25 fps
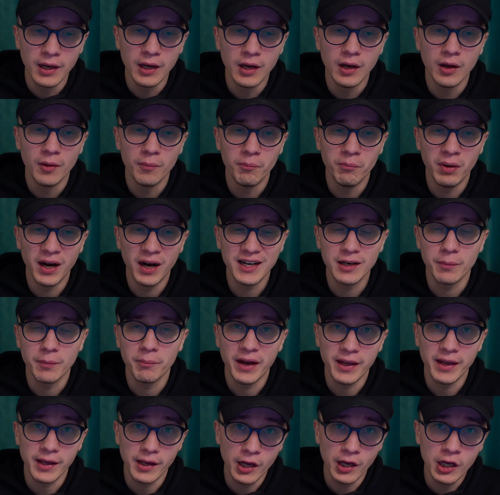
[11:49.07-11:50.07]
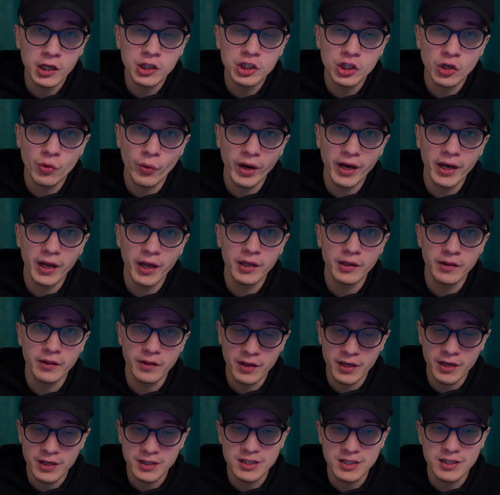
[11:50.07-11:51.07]
But by integrating
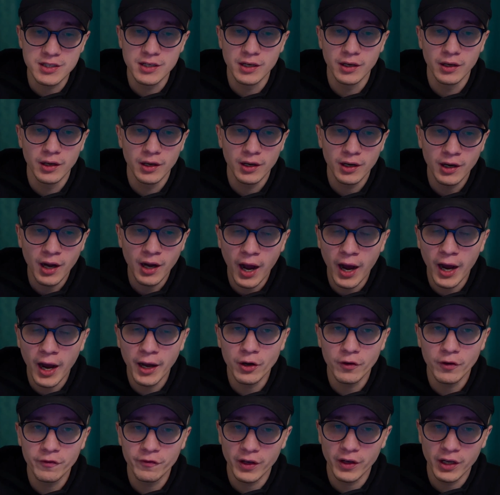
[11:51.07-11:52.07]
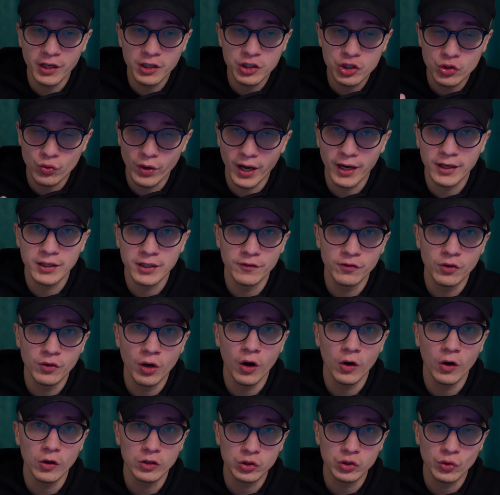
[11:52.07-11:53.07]
this kind of interactive
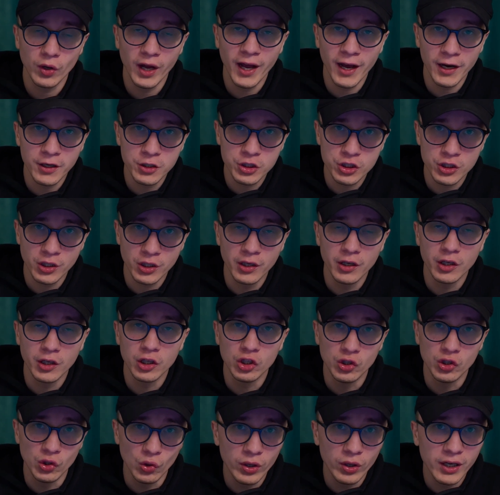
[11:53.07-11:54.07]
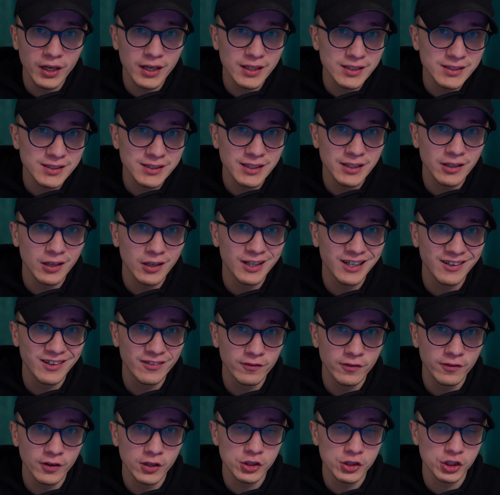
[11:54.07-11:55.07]
call to action, you're gonna see your
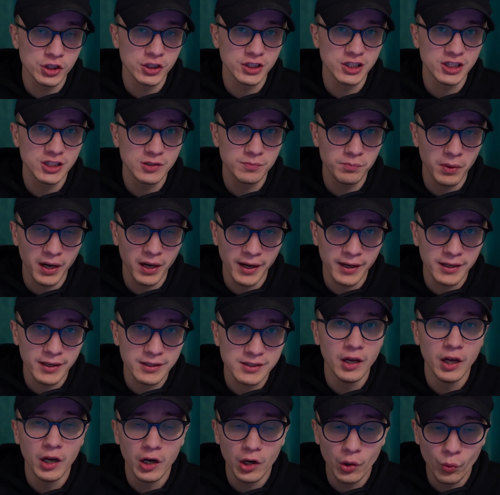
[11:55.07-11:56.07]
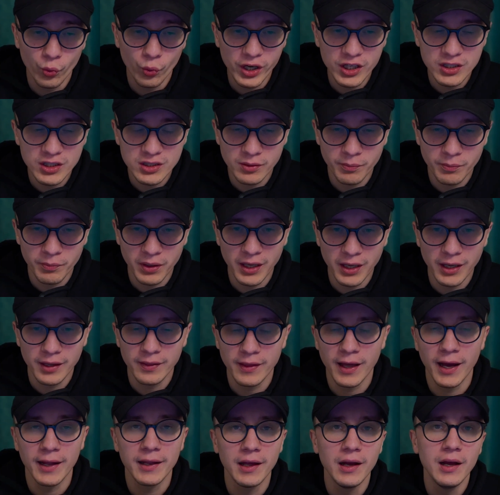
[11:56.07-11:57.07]
conversion spikes. Reason being
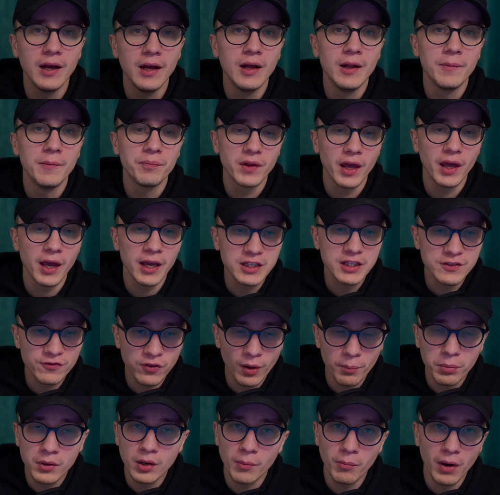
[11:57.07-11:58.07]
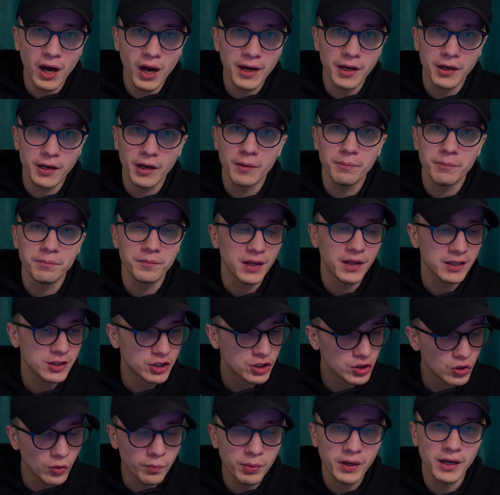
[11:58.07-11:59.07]
that it's from commodity. It's
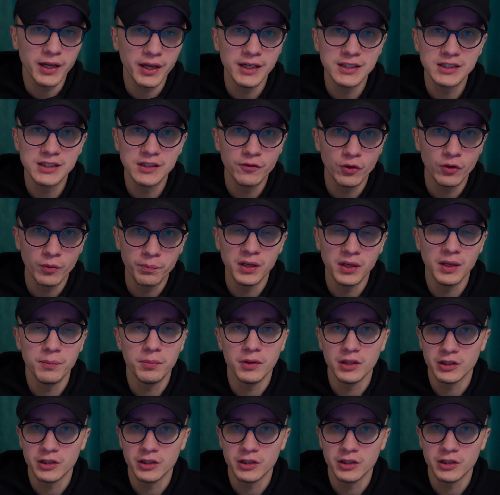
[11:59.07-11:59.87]
super easy for people to